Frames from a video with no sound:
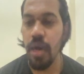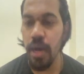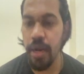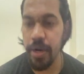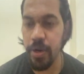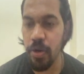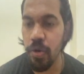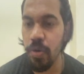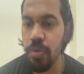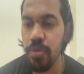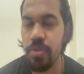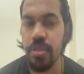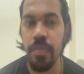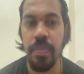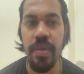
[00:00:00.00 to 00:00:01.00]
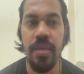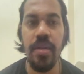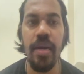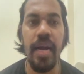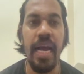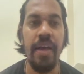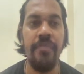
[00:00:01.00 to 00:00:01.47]
No, Samir,
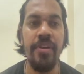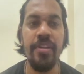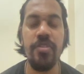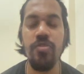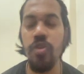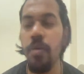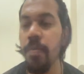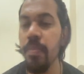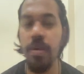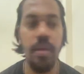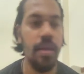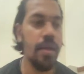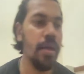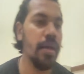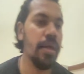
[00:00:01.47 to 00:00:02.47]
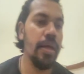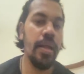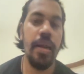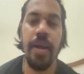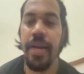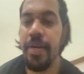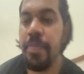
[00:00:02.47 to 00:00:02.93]
I haven't stopped.
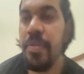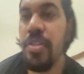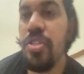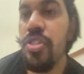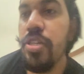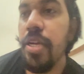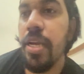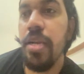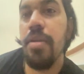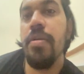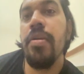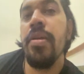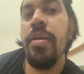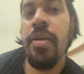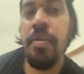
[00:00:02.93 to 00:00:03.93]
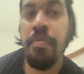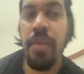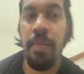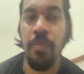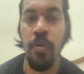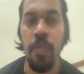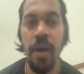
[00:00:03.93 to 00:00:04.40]
Let me check in
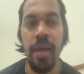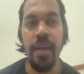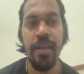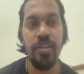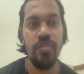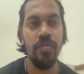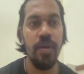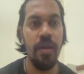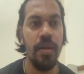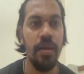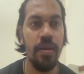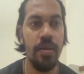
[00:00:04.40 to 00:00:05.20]
my mobile as well.